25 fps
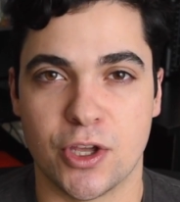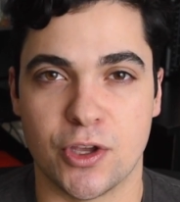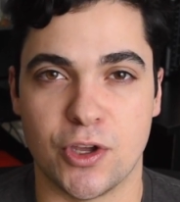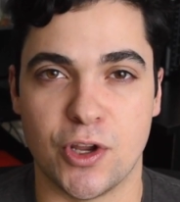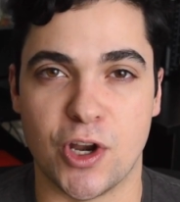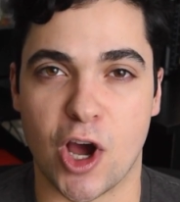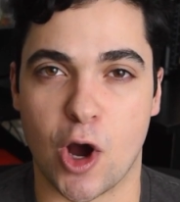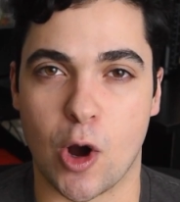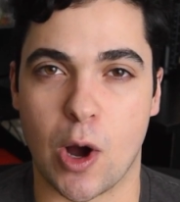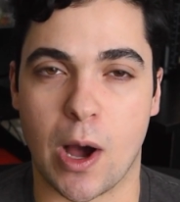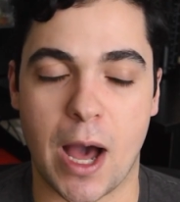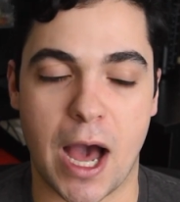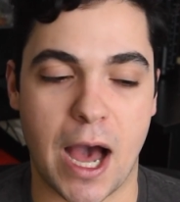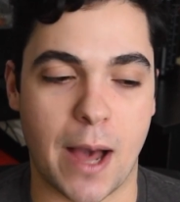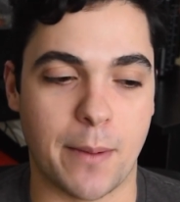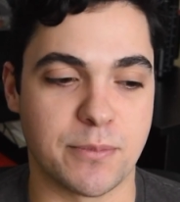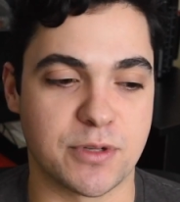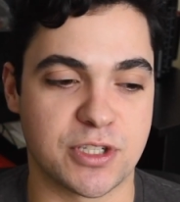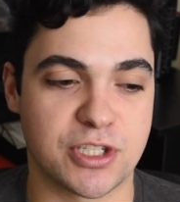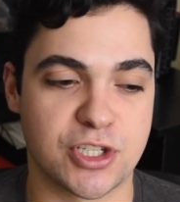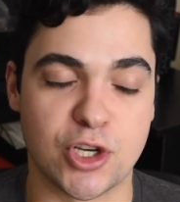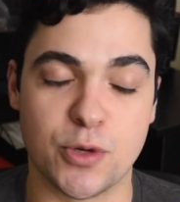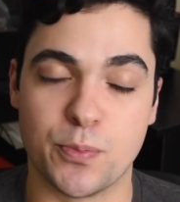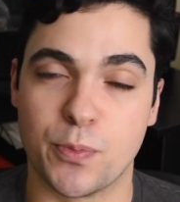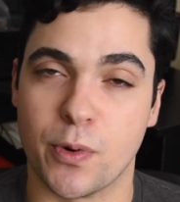I'm
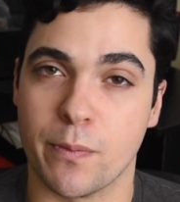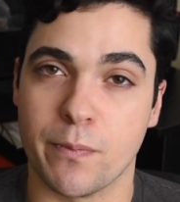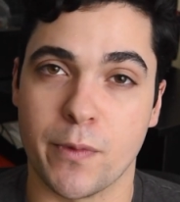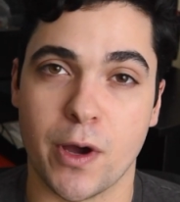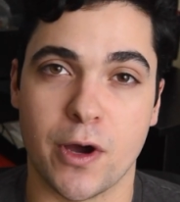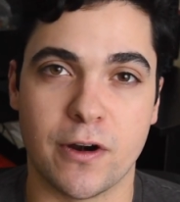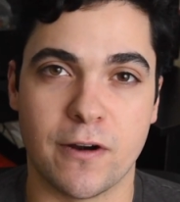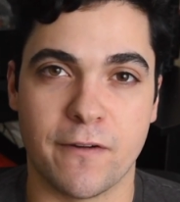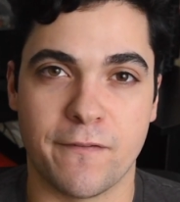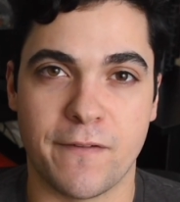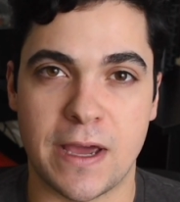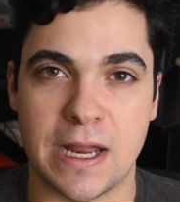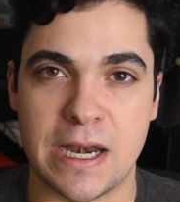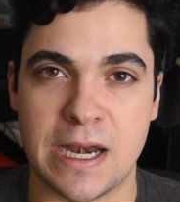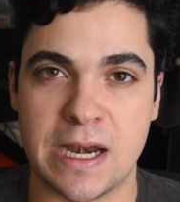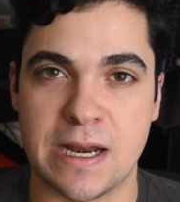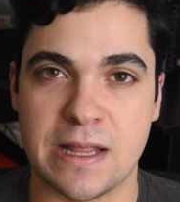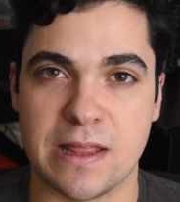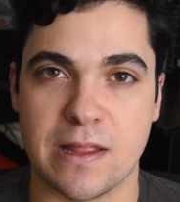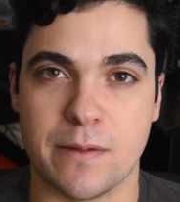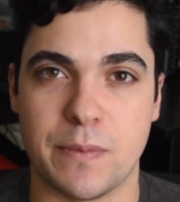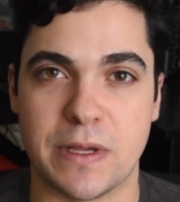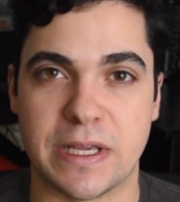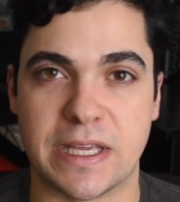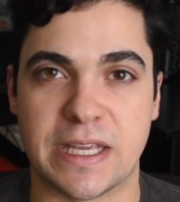super motivated
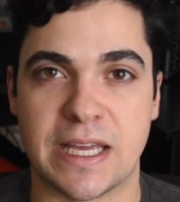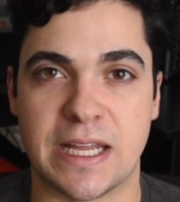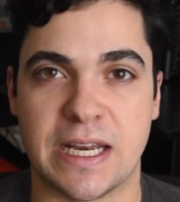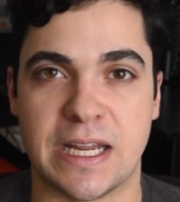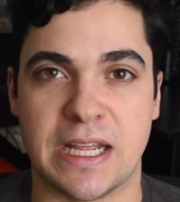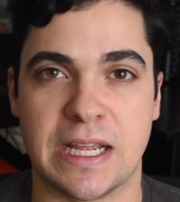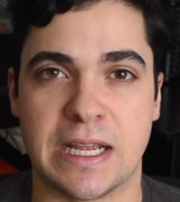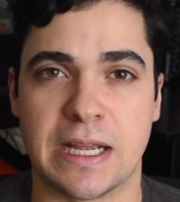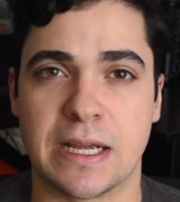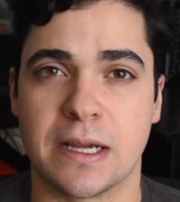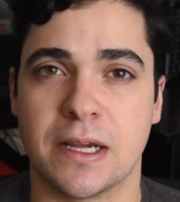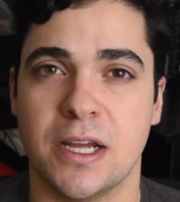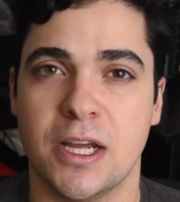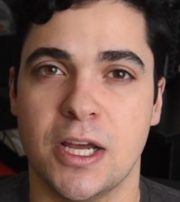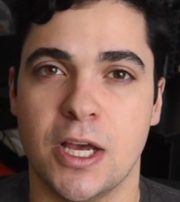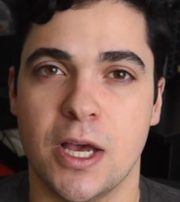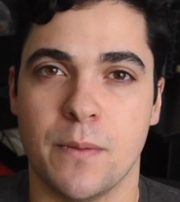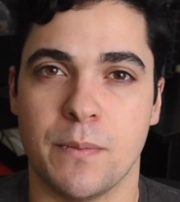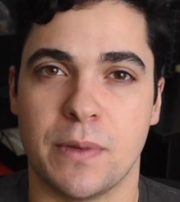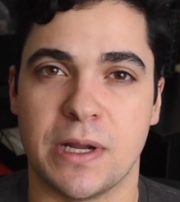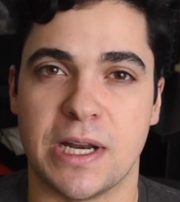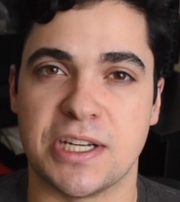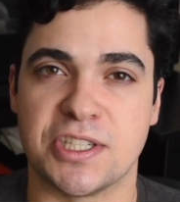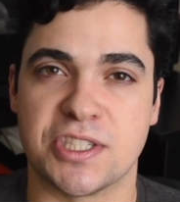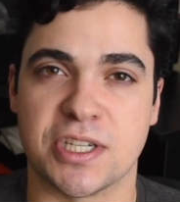in the beginning,
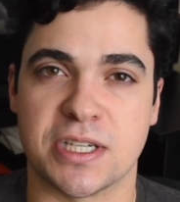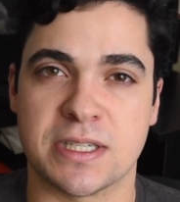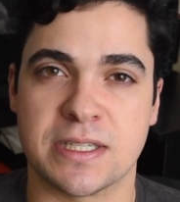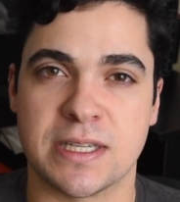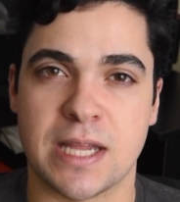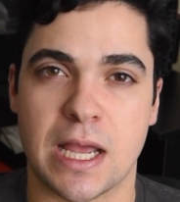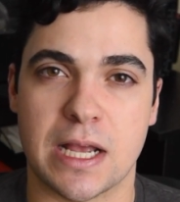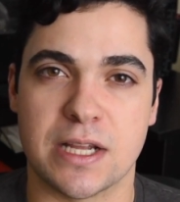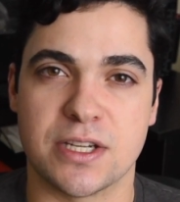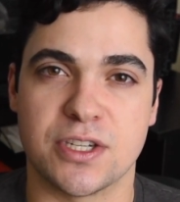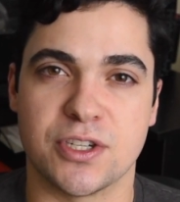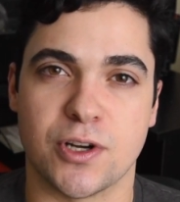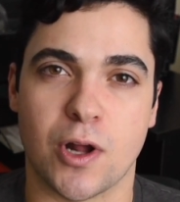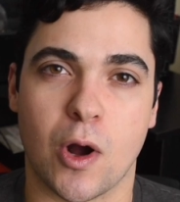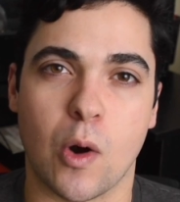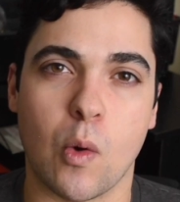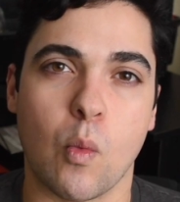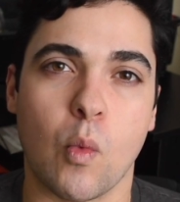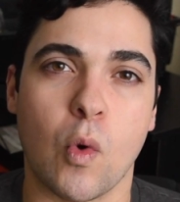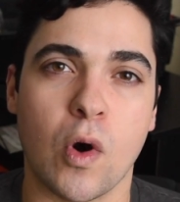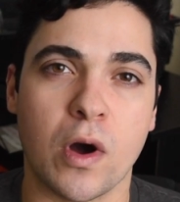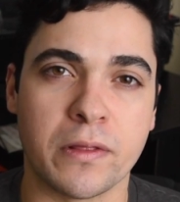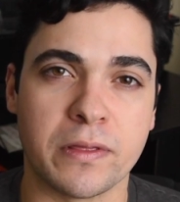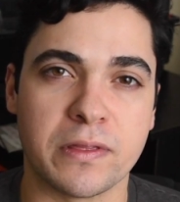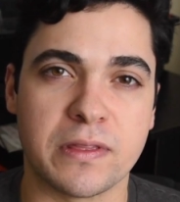but it just takes,
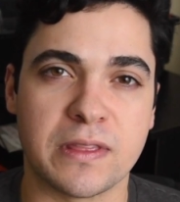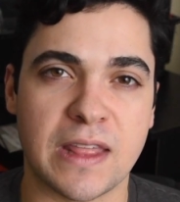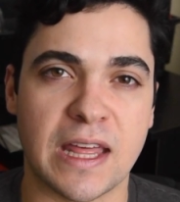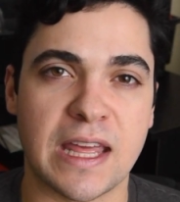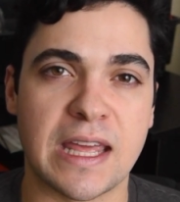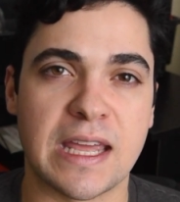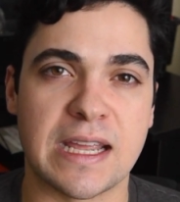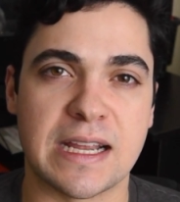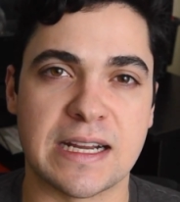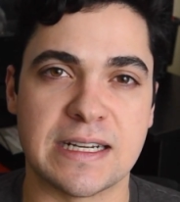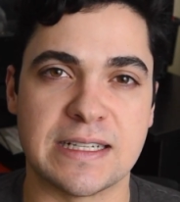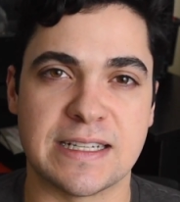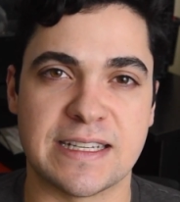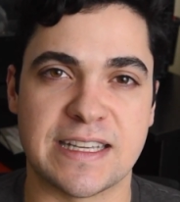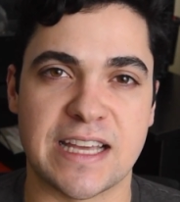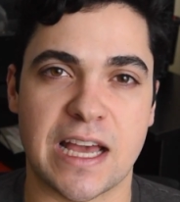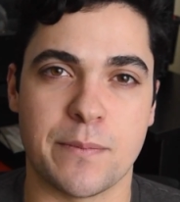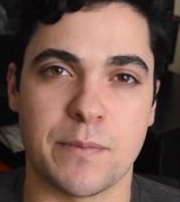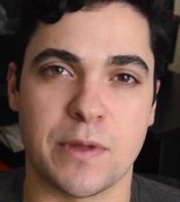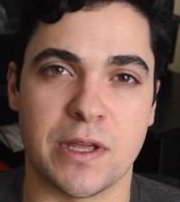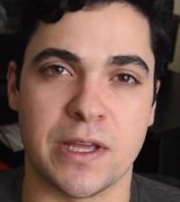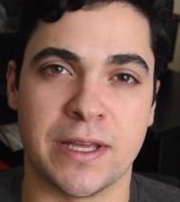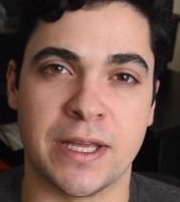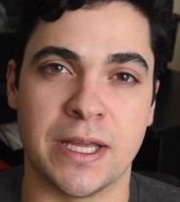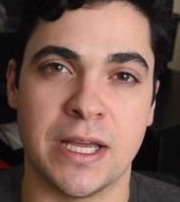one thing to
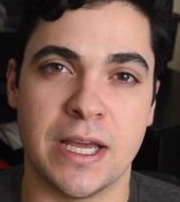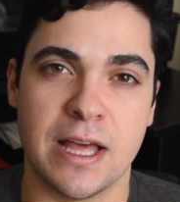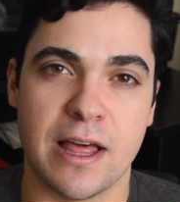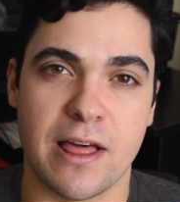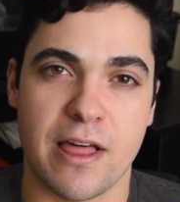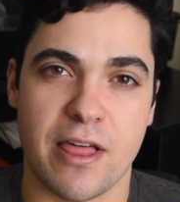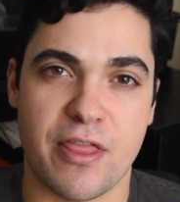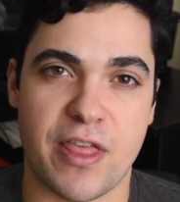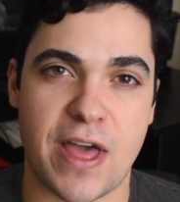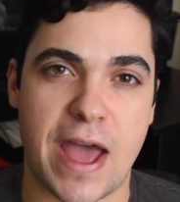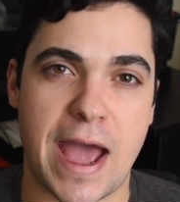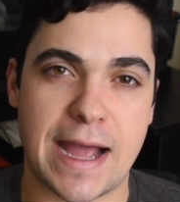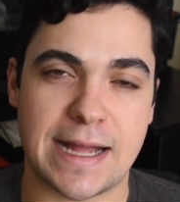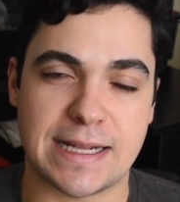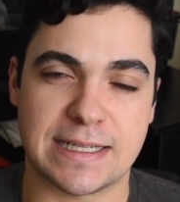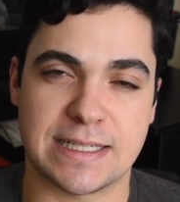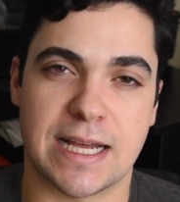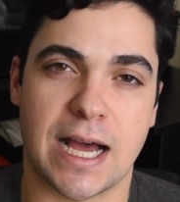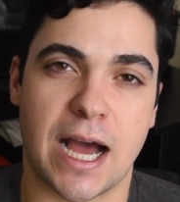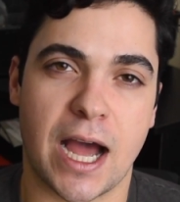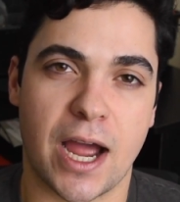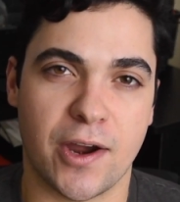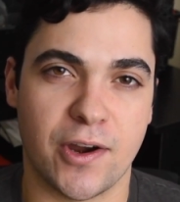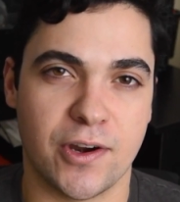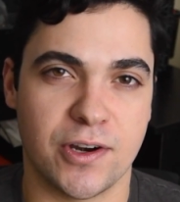get me that
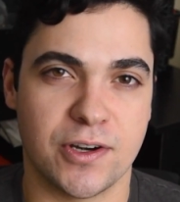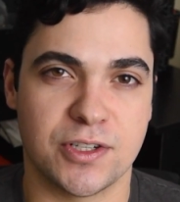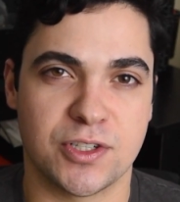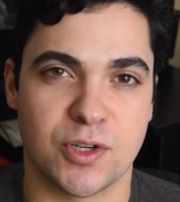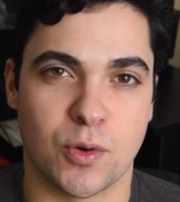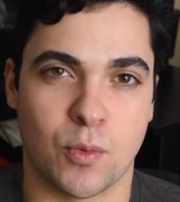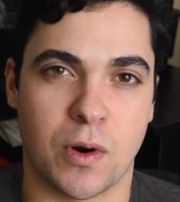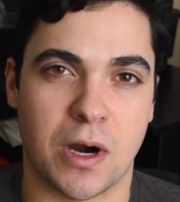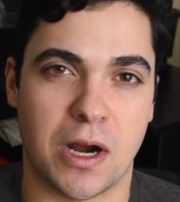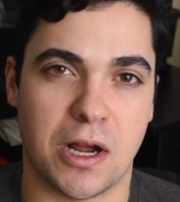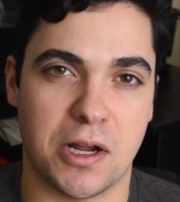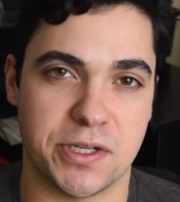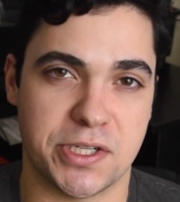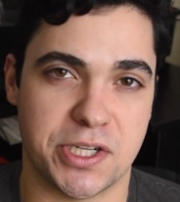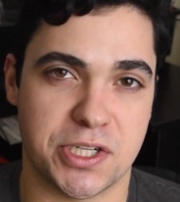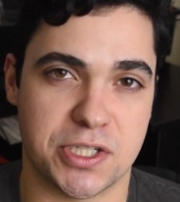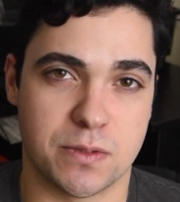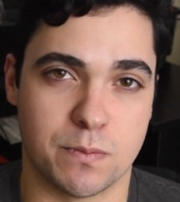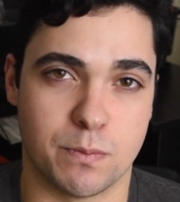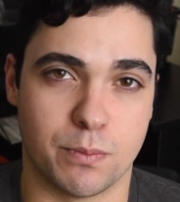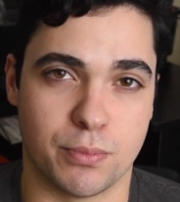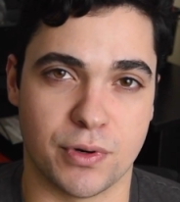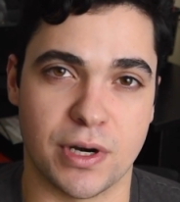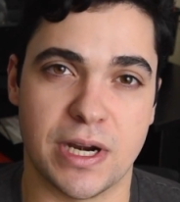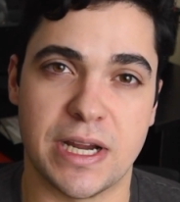tired to where I'll
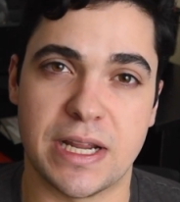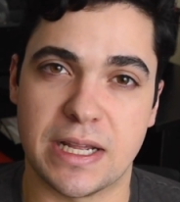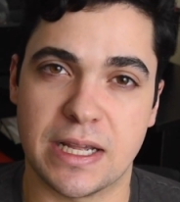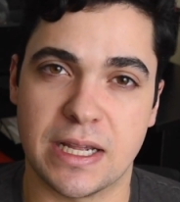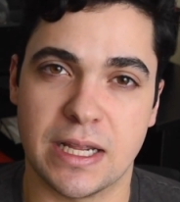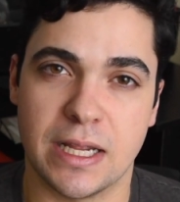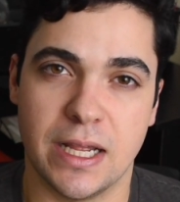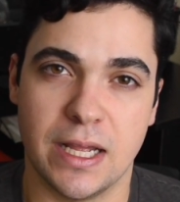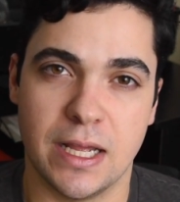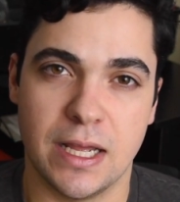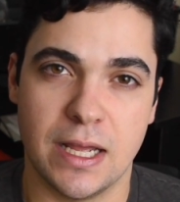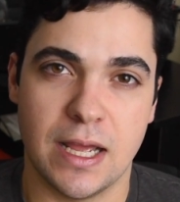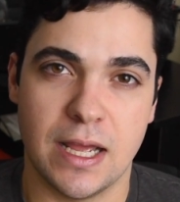just break.